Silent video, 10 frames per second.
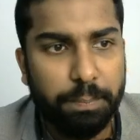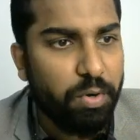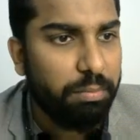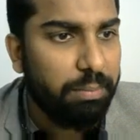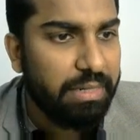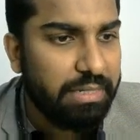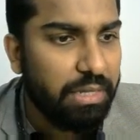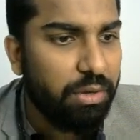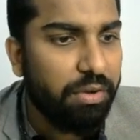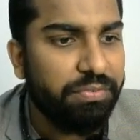
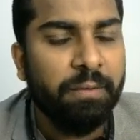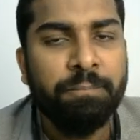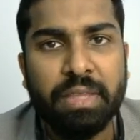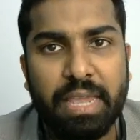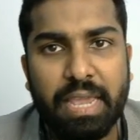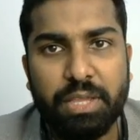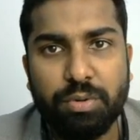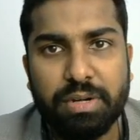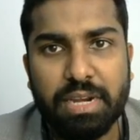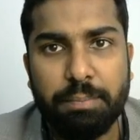Probability of A
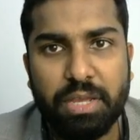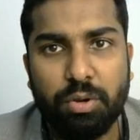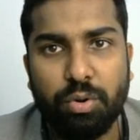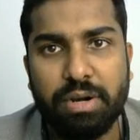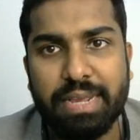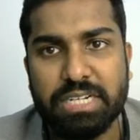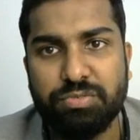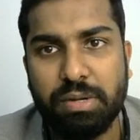union B whole dash